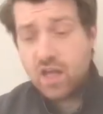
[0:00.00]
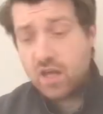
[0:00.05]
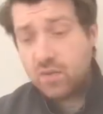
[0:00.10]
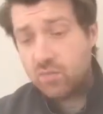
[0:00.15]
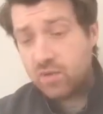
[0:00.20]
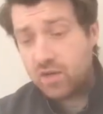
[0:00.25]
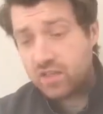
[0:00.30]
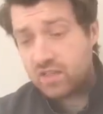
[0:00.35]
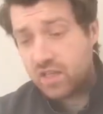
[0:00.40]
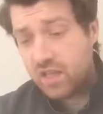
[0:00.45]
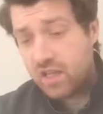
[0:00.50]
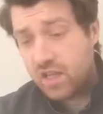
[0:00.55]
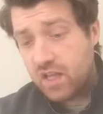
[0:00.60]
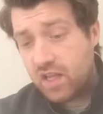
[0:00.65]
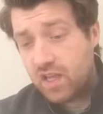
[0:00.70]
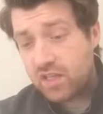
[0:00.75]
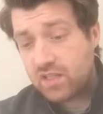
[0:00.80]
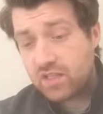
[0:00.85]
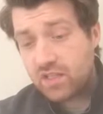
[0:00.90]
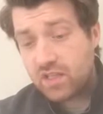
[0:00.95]
But
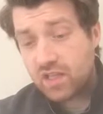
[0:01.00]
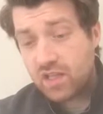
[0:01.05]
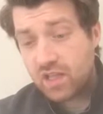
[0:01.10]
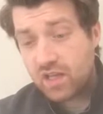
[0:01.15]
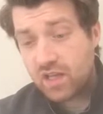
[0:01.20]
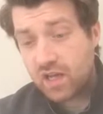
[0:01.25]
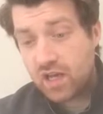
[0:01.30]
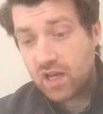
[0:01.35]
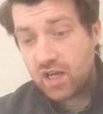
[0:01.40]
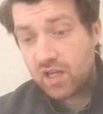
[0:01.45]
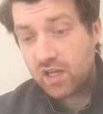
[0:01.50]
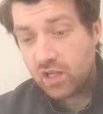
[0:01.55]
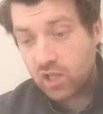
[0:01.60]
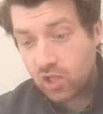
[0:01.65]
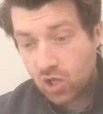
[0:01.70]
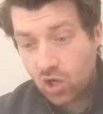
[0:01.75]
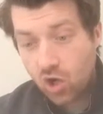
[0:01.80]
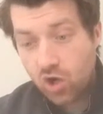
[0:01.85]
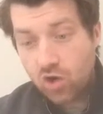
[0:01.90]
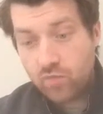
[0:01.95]
it's a
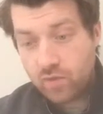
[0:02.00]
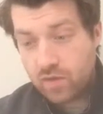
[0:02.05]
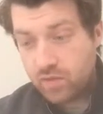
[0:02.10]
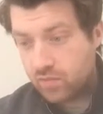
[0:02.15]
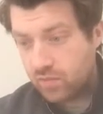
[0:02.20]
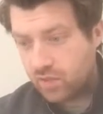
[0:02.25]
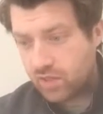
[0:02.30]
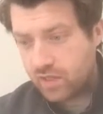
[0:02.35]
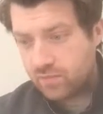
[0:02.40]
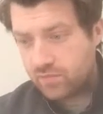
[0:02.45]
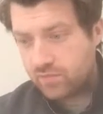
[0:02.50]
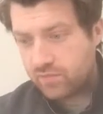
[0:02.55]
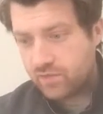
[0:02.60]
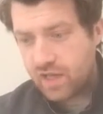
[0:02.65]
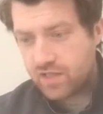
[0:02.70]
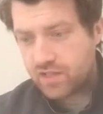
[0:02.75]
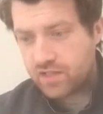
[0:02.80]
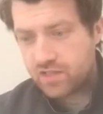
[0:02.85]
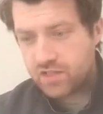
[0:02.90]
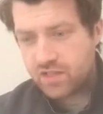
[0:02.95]
lot of people come for
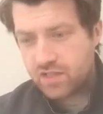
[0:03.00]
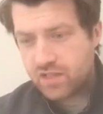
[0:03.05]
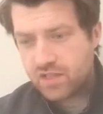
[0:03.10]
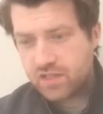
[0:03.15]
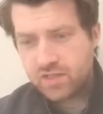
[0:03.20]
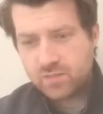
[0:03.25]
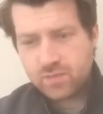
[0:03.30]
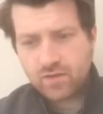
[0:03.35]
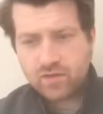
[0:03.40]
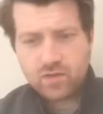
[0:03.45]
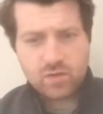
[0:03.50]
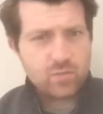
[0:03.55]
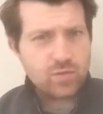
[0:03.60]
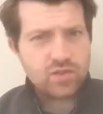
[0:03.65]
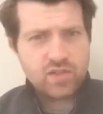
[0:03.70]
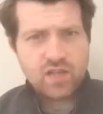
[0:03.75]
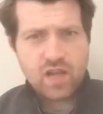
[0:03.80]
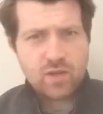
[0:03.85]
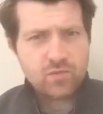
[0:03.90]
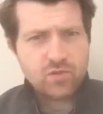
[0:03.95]
lessons and they seem to have this
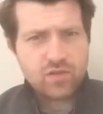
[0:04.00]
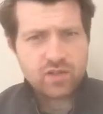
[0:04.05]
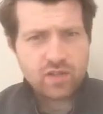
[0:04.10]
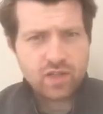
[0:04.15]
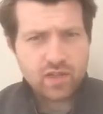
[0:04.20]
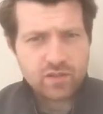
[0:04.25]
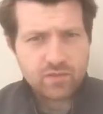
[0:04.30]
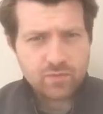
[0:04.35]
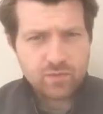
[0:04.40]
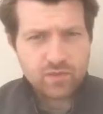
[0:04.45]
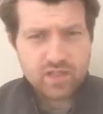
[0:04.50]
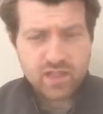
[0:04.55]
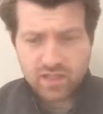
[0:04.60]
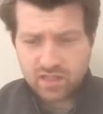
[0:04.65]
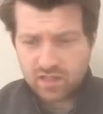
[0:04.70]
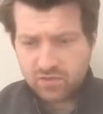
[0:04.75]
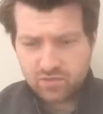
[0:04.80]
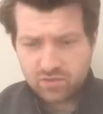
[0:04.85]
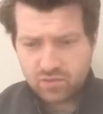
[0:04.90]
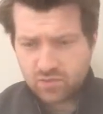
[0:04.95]
perception that,
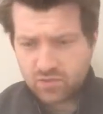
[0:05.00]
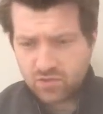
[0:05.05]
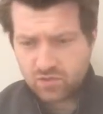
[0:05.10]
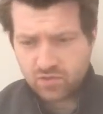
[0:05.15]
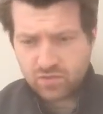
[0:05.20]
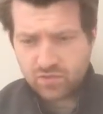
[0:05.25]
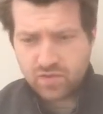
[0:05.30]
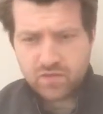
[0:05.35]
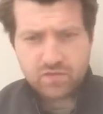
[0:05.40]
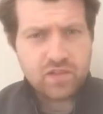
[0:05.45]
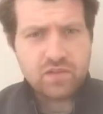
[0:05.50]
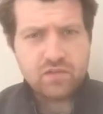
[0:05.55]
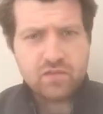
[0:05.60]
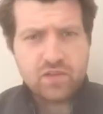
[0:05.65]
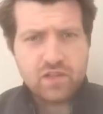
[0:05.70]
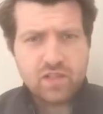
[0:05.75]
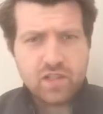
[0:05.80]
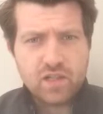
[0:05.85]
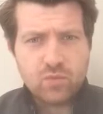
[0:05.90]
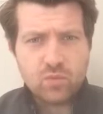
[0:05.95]
particularly from sort of 15
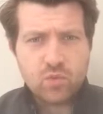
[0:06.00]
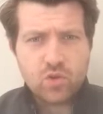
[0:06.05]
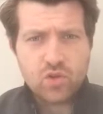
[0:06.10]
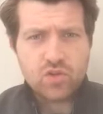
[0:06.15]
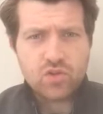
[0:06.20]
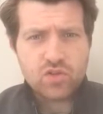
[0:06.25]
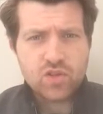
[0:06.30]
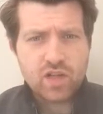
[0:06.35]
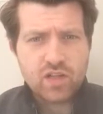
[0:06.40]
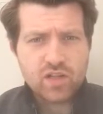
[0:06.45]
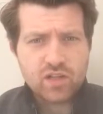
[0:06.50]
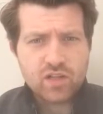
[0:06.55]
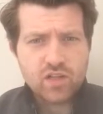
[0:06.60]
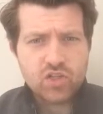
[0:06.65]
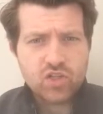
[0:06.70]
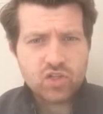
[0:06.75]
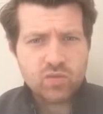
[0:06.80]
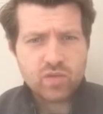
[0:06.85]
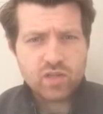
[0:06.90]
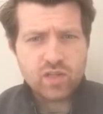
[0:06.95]
feet inwards, that they
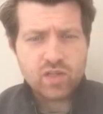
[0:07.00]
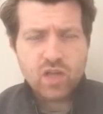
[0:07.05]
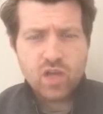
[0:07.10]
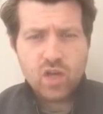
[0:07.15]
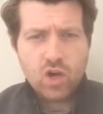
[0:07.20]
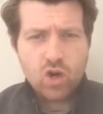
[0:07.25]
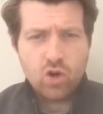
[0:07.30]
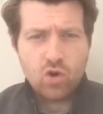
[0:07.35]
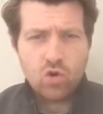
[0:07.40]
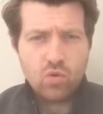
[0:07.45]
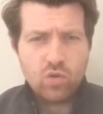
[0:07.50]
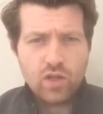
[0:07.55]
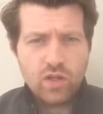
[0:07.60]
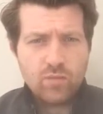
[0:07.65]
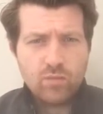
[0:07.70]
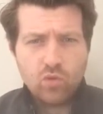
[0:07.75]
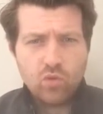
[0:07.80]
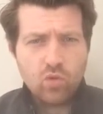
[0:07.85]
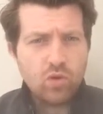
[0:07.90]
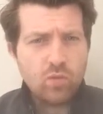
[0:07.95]
should be
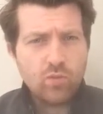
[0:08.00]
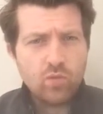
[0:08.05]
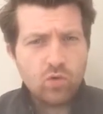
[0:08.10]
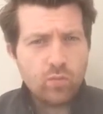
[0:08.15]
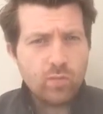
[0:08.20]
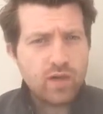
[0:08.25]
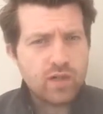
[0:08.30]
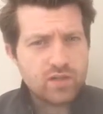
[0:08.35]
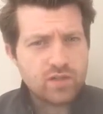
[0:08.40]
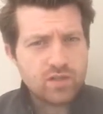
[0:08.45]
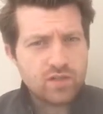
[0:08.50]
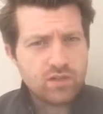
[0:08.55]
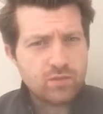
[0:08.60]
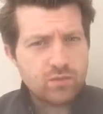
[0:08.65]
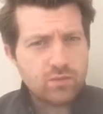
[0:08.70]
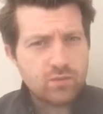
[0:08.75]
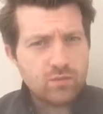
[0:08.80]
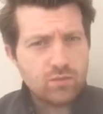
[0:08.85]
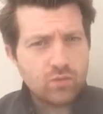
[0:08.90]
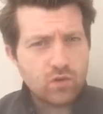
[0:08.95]
holding more and more putts
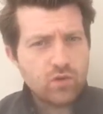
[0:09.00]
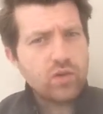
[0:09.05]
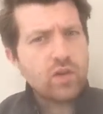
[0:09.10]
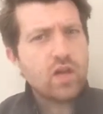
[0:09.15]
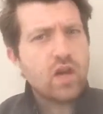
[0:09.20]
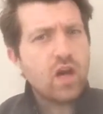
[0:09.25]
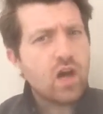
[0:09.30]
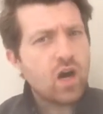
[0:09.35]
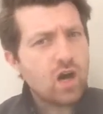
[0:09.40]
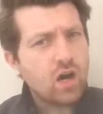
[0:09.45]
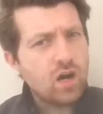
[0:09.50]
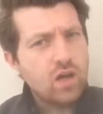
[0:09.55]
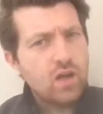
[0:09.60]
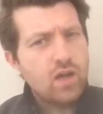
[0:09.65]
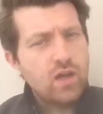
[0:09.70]
than what they are.